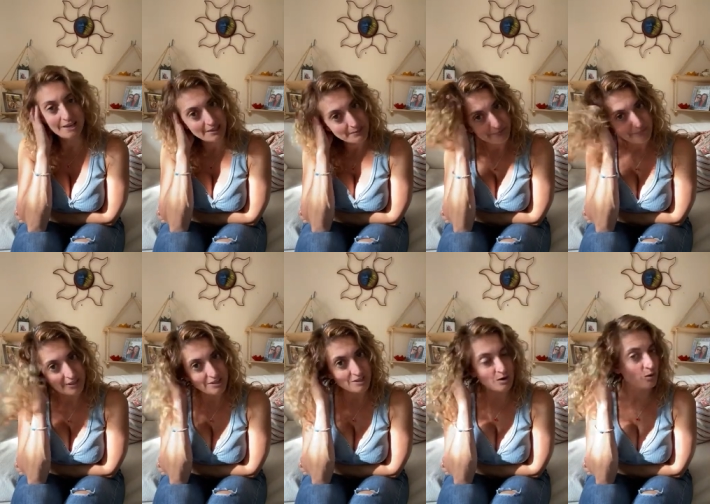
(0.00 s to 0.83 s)
like,
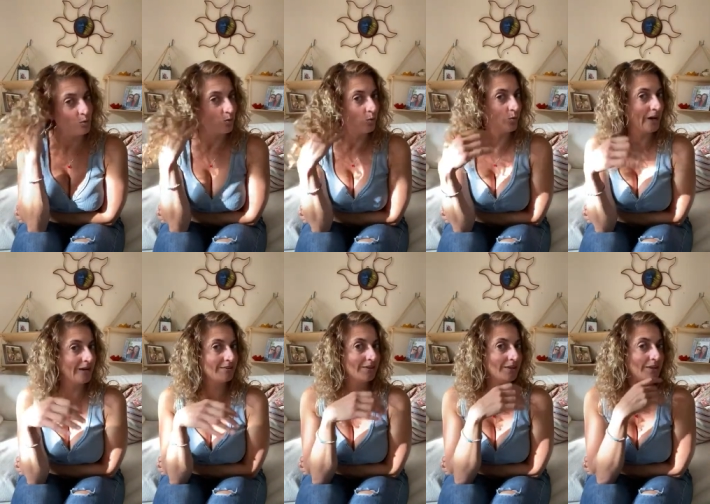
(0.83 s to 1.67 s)
you know,
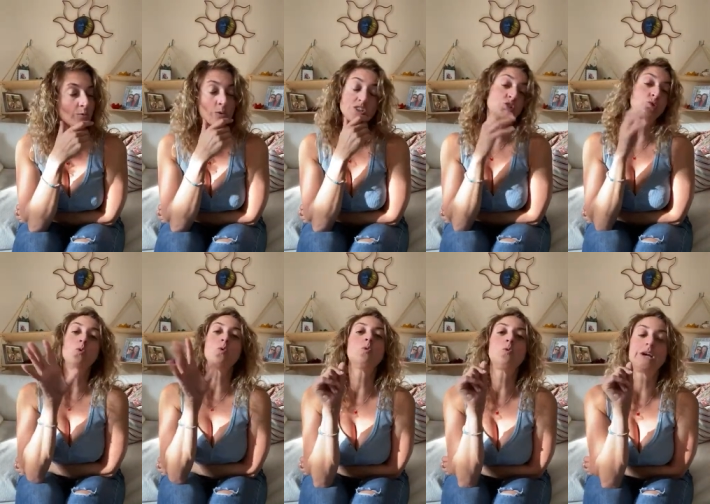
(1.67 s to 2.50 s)
when
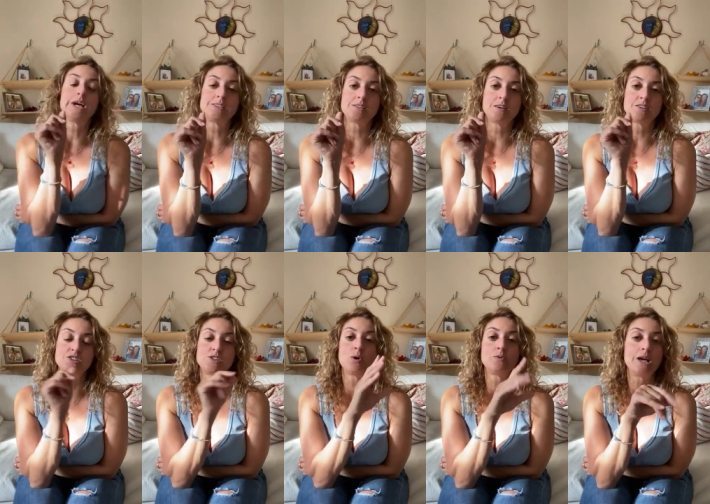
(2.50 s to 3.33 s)
school gets a
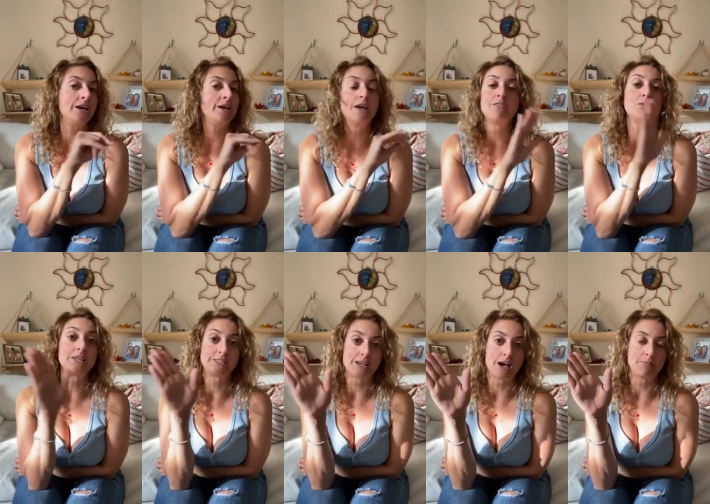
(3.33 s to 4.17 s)
snow day,
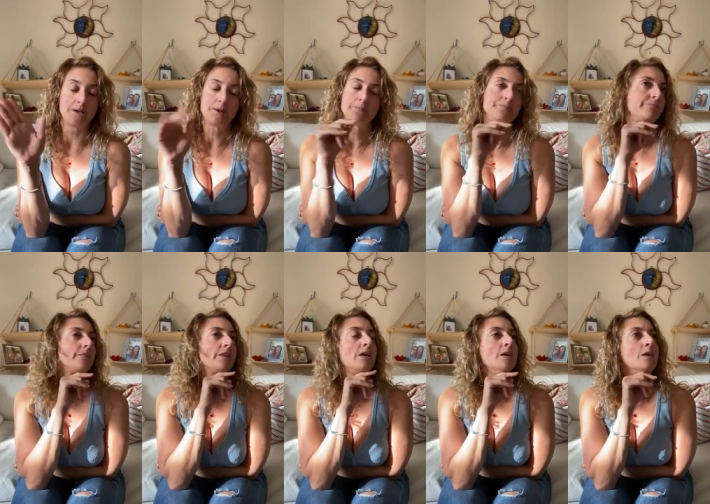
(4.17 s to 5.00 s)
everybody's happy.
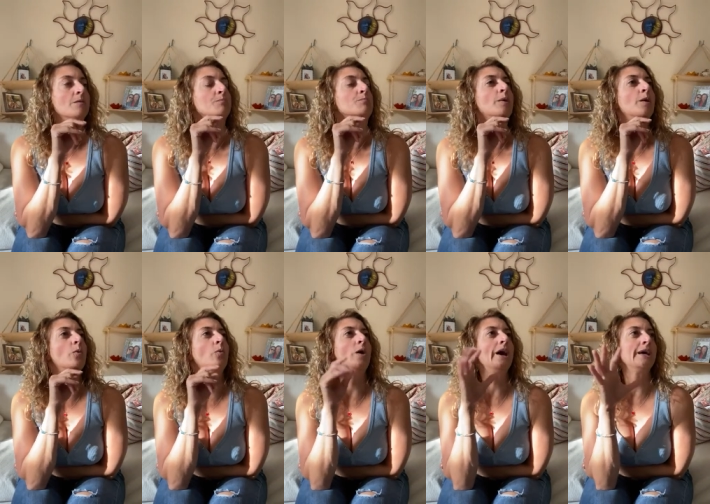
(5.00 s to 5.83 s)

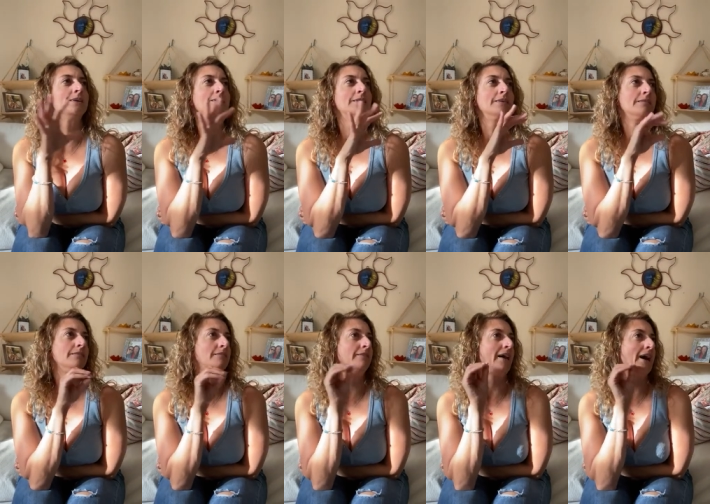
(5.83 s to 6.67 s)
But when
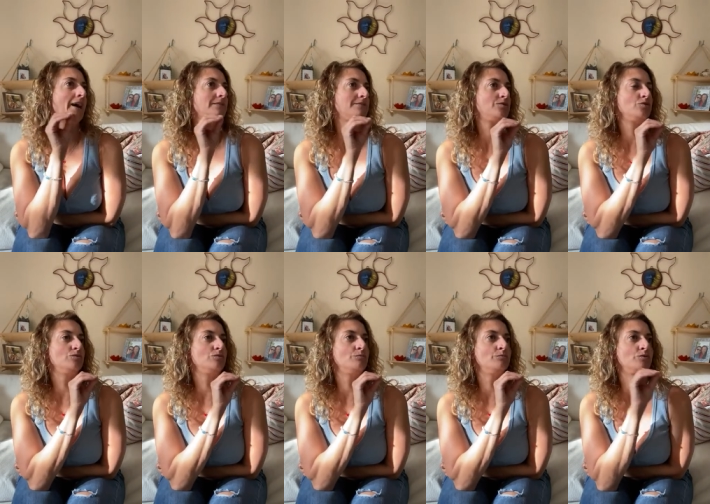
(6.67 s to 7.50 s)
that
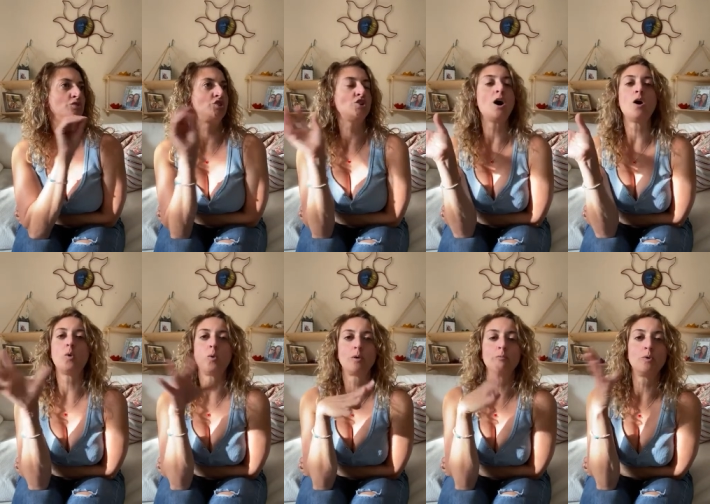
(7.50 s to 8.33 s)

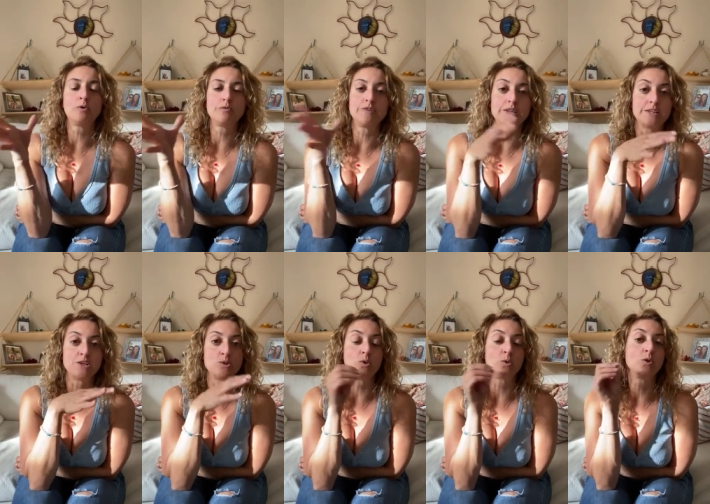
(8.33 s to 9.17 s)
show or movie
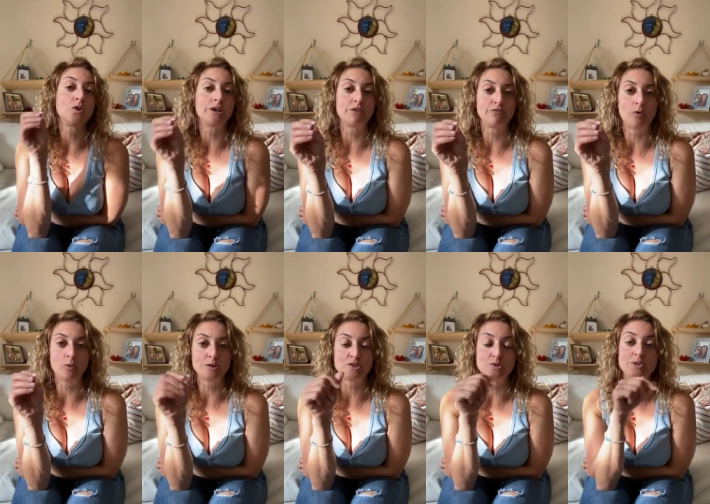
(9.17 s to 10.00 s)
that you were looking
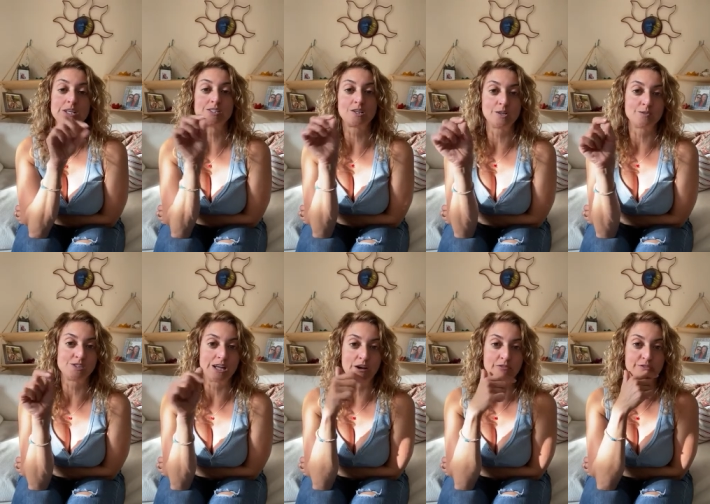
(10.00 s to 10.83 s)
forward to gets
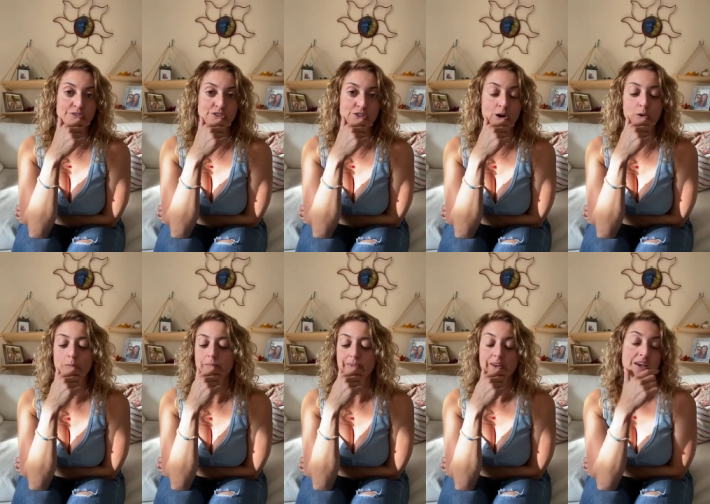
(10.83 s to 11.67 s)
closed down for
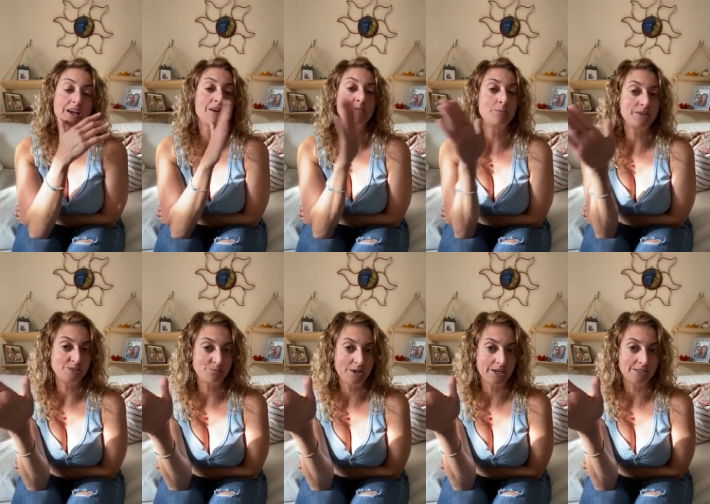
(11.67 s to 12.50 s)
snow,
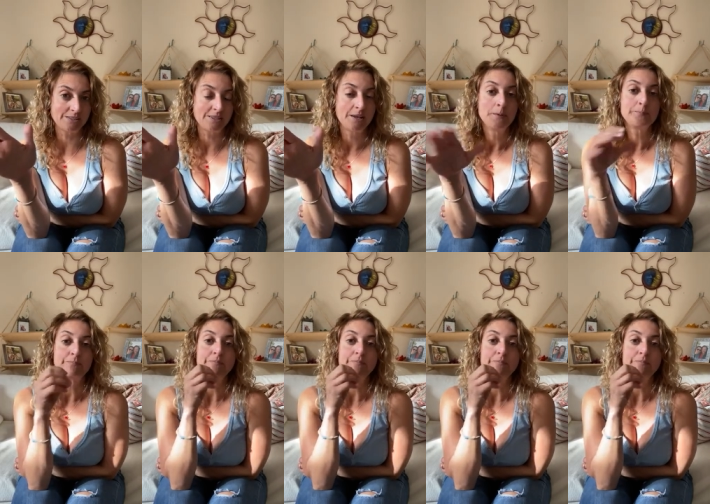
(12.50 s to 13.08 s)
everybody's pissed.